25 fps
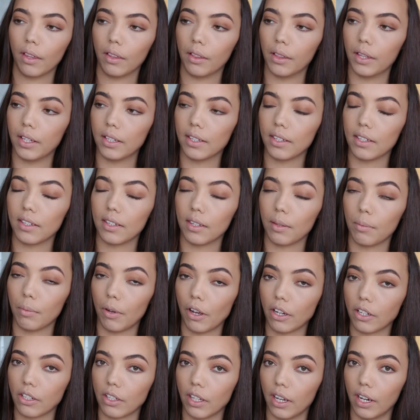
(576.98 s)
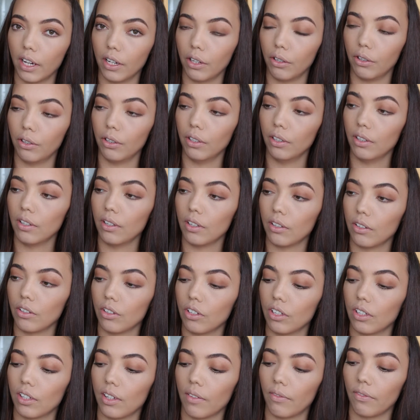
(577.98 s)
This is the brush that I use.
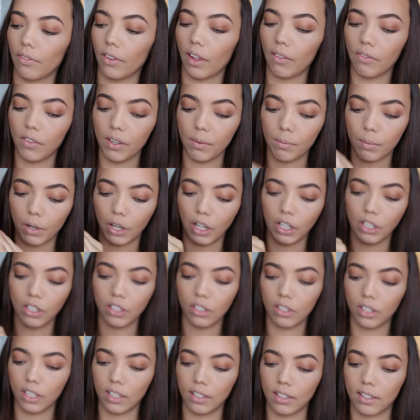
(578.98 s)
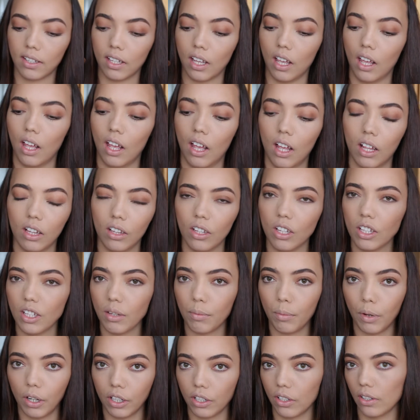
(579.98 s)
It's just a fluffy brush. There's lots
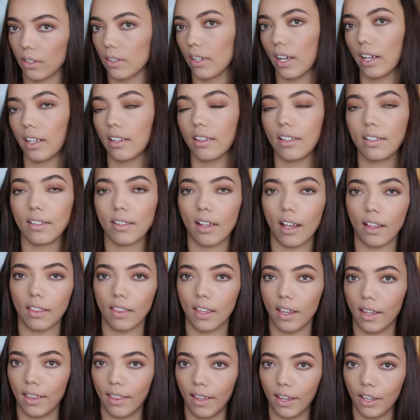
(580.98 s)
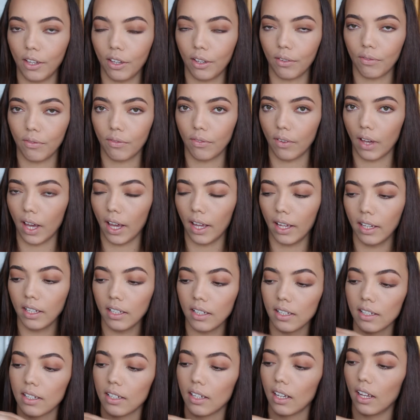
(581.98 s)
of brushes like this out there that you can
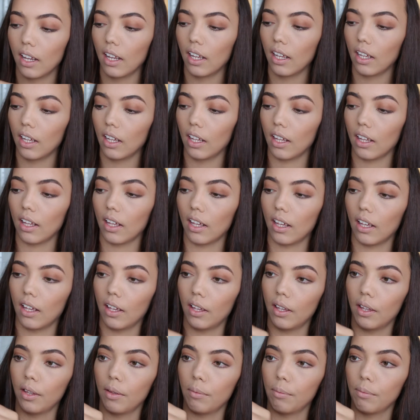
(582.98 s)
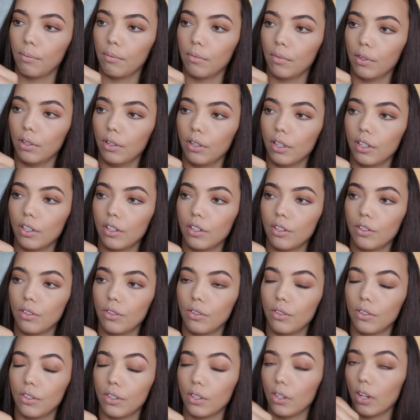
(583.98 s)
find. You can just
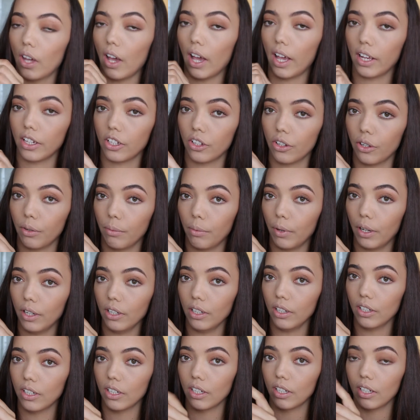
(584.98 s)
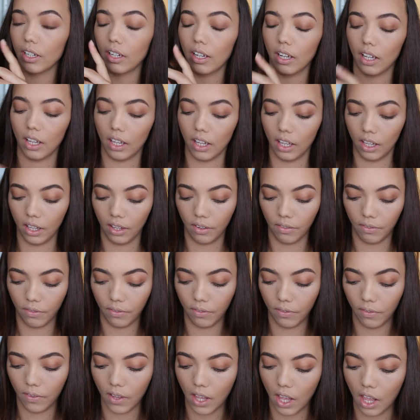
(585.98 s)
use an eyeshadow brush
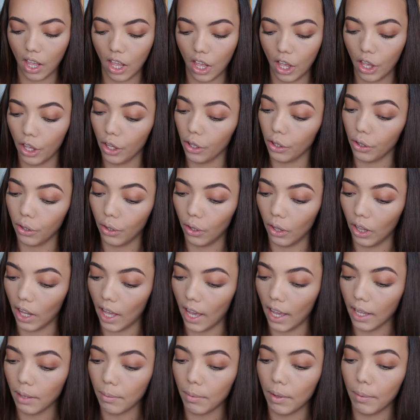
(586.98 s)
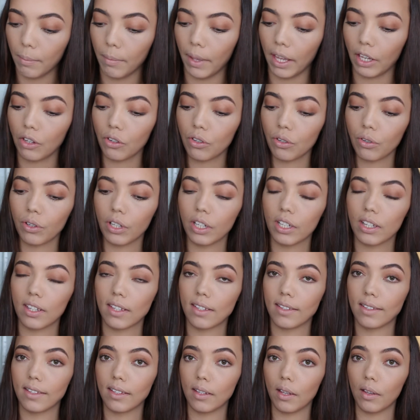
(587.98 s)
if you like, but make sure
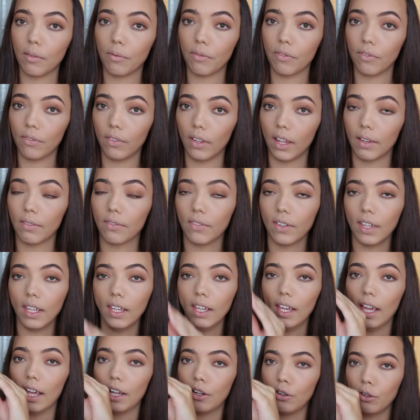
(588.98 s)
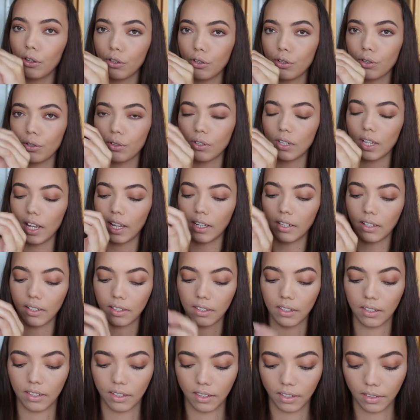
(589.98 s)
it's fluffy and not too
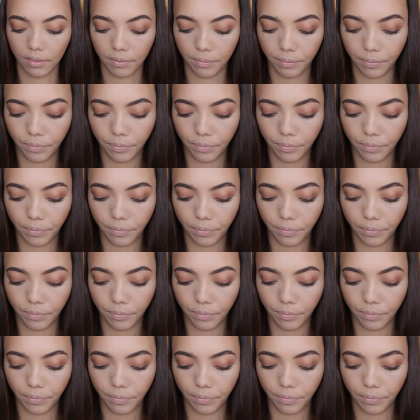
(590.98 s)
dense.